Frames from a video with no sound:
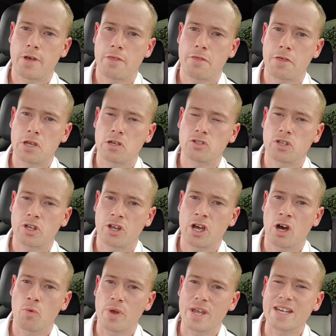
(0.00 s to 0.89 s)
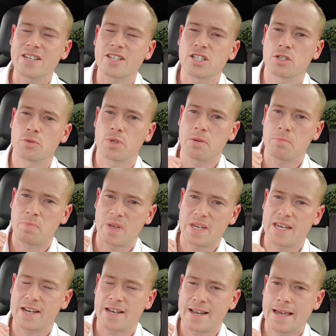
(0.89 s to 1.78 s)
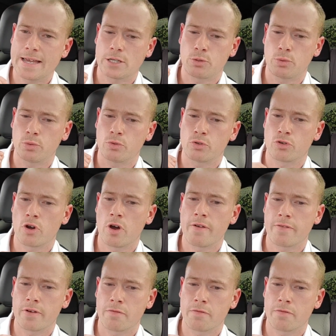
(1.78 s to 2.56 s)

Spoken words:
things that go into it being an actual driving